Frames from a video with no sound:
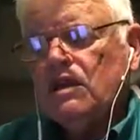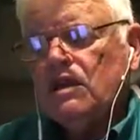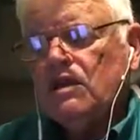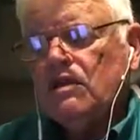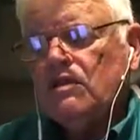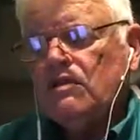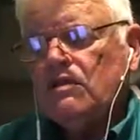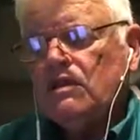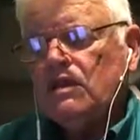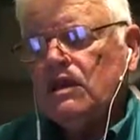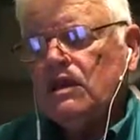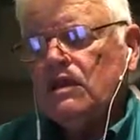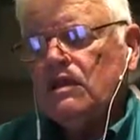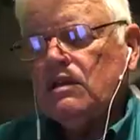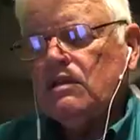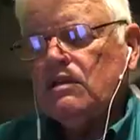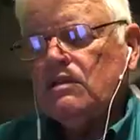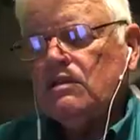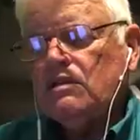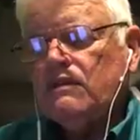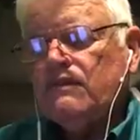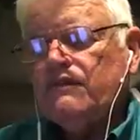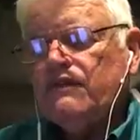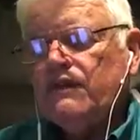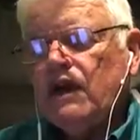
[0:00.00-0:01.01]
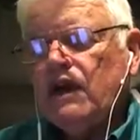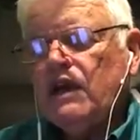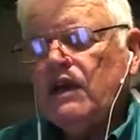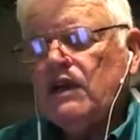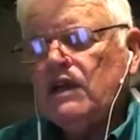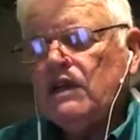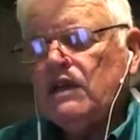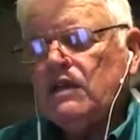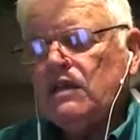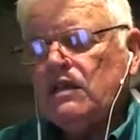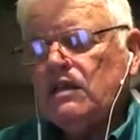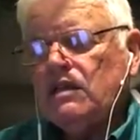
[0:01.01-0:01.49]
You're not
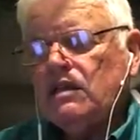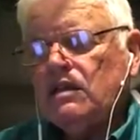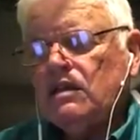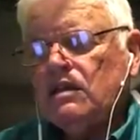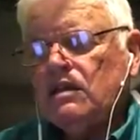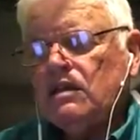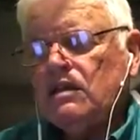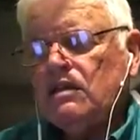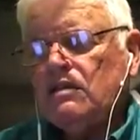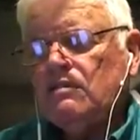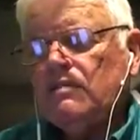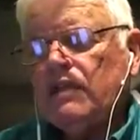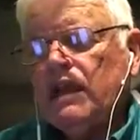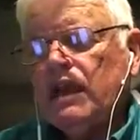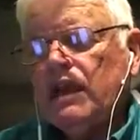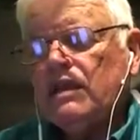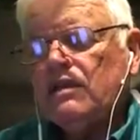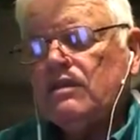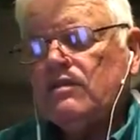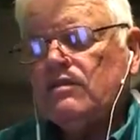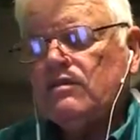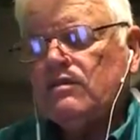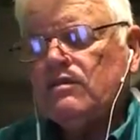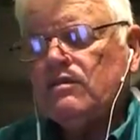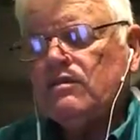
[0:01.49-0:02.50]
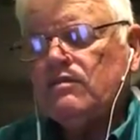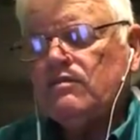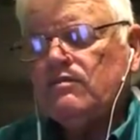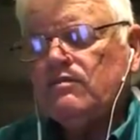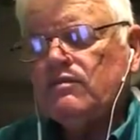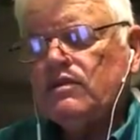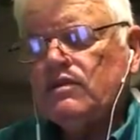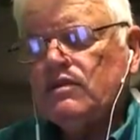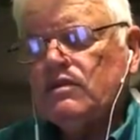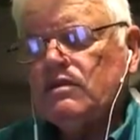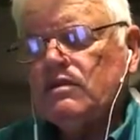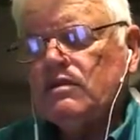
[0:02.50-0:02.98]
defining it in past
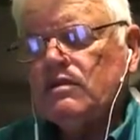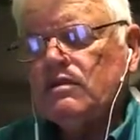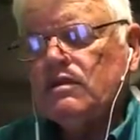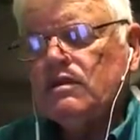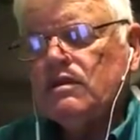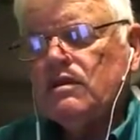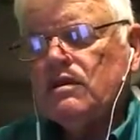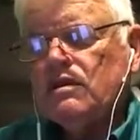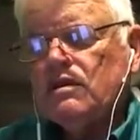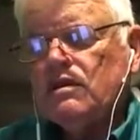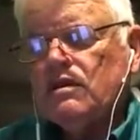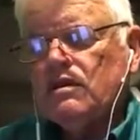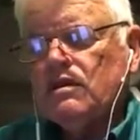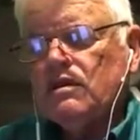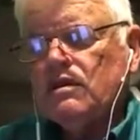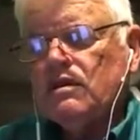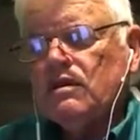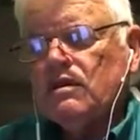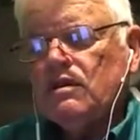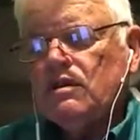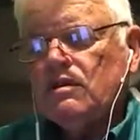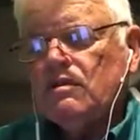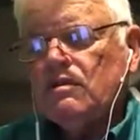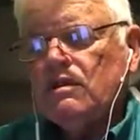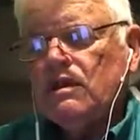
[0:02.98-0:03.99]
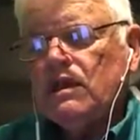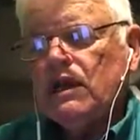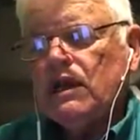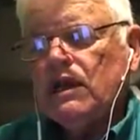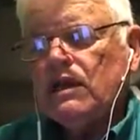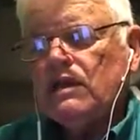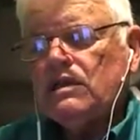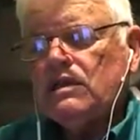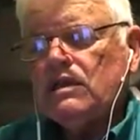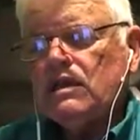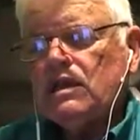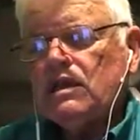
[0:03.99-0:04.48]
terms. You're
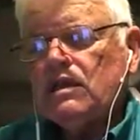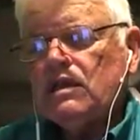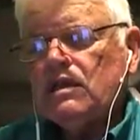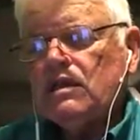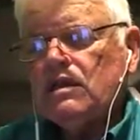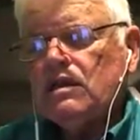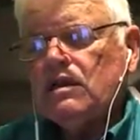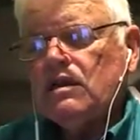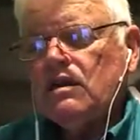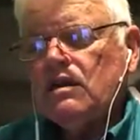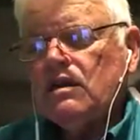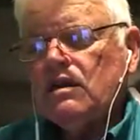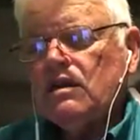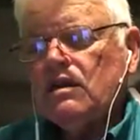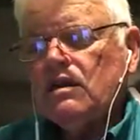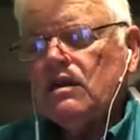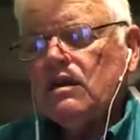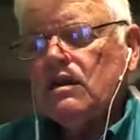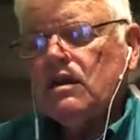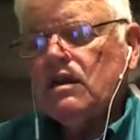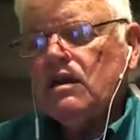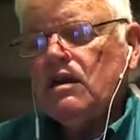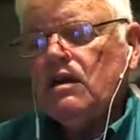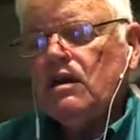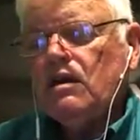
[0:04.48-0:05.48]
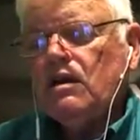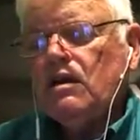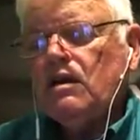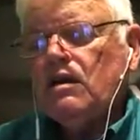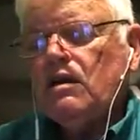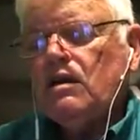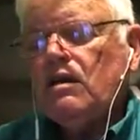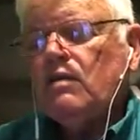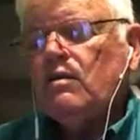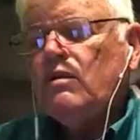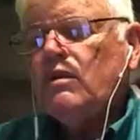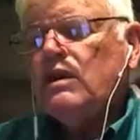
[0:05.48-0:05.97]
asking
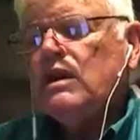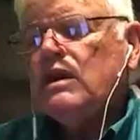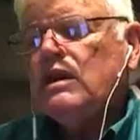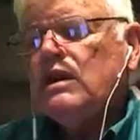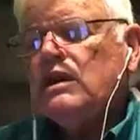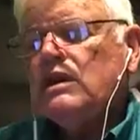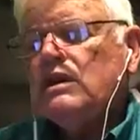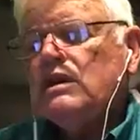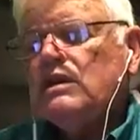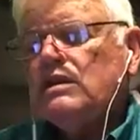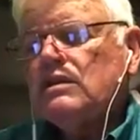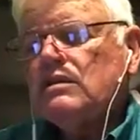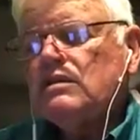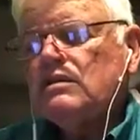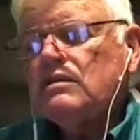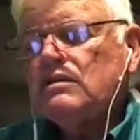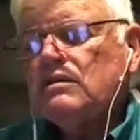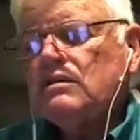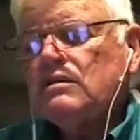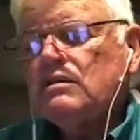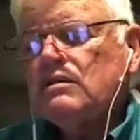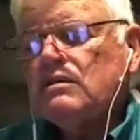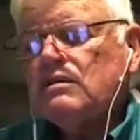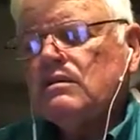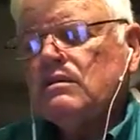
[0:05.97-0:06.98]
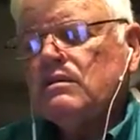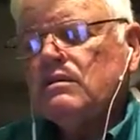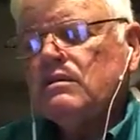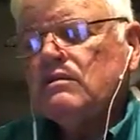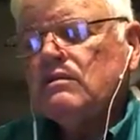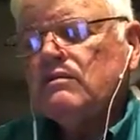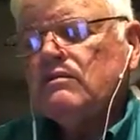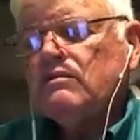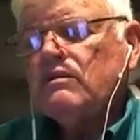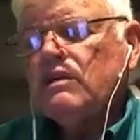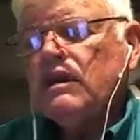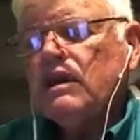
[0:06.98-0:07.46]
what it is
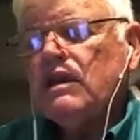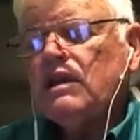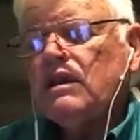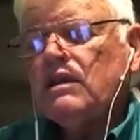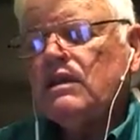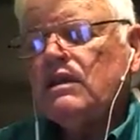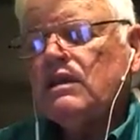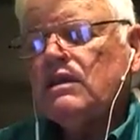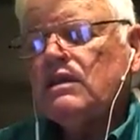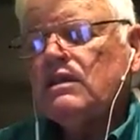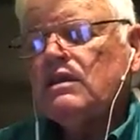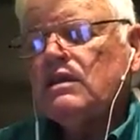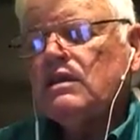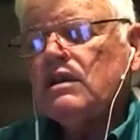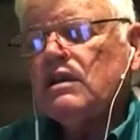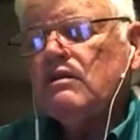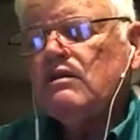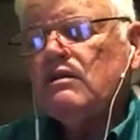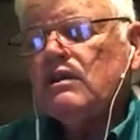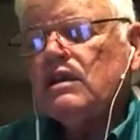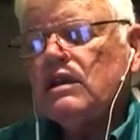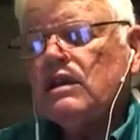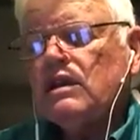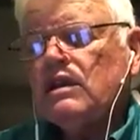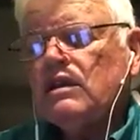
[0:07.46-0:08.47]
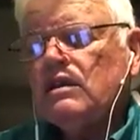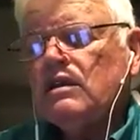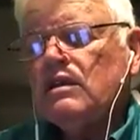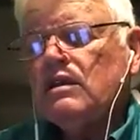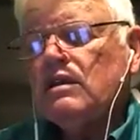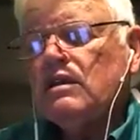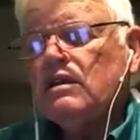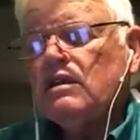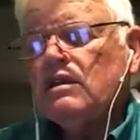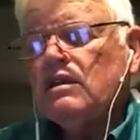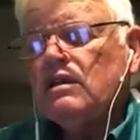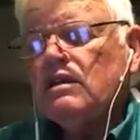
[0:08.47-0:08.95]
rather than telling it
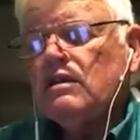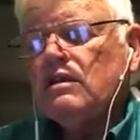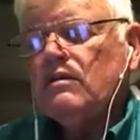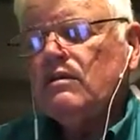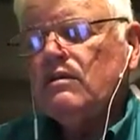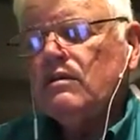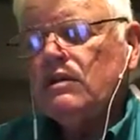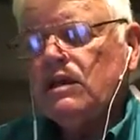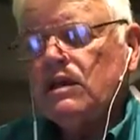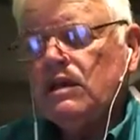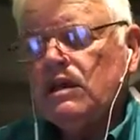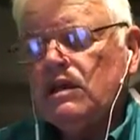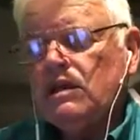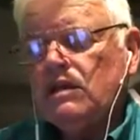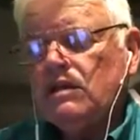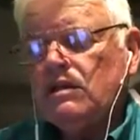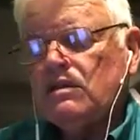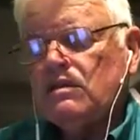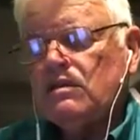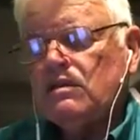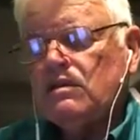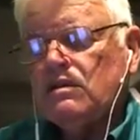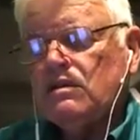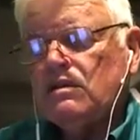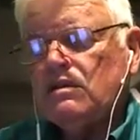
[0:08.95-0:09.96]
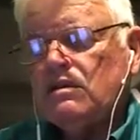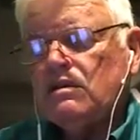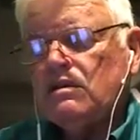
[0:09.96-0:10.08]
what it is.